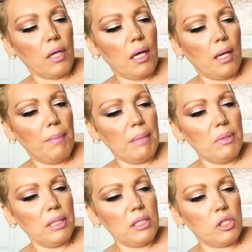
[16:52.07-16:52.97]

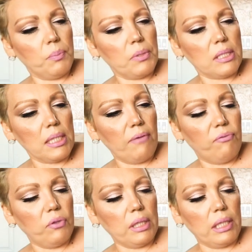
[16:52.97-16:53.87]
Maybelline Super Stay
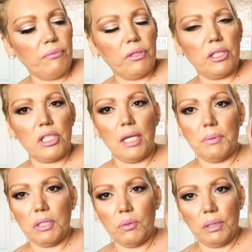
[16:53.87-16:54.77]
Full Coverage
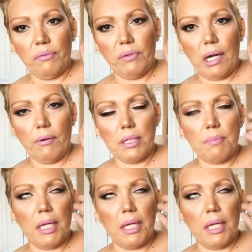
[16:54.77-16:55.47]
up to 24 hours.